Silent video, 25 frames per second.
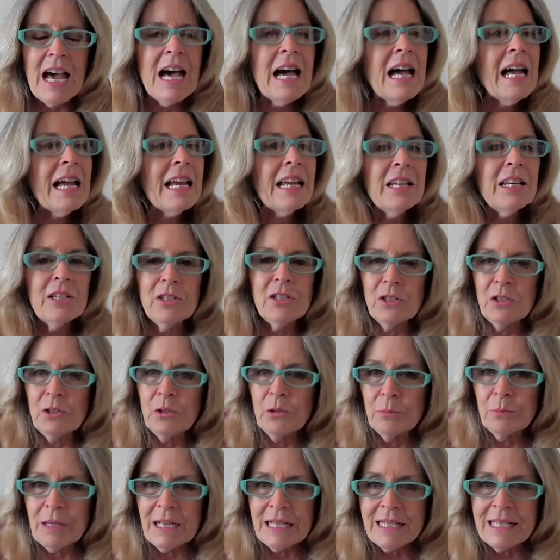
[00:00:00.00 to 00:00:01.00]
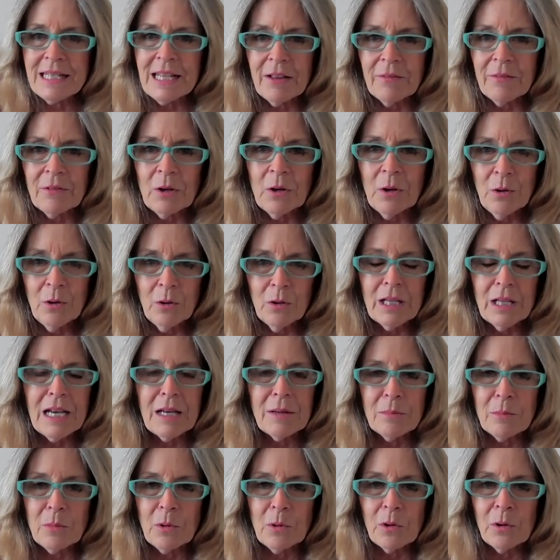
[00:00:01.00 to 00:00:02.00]
I knew myself a whole
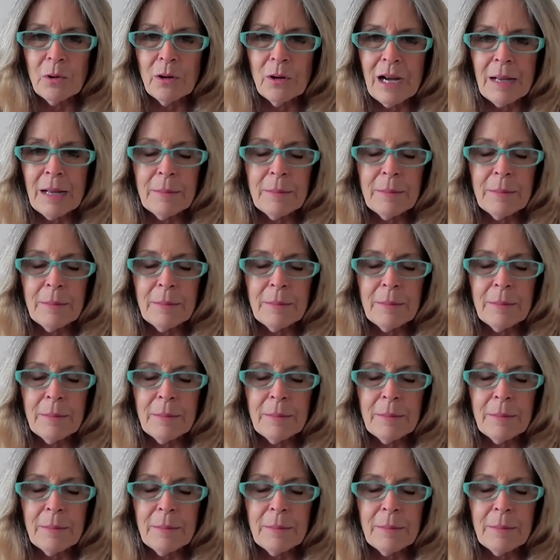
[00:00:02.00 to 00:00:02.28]
lot more.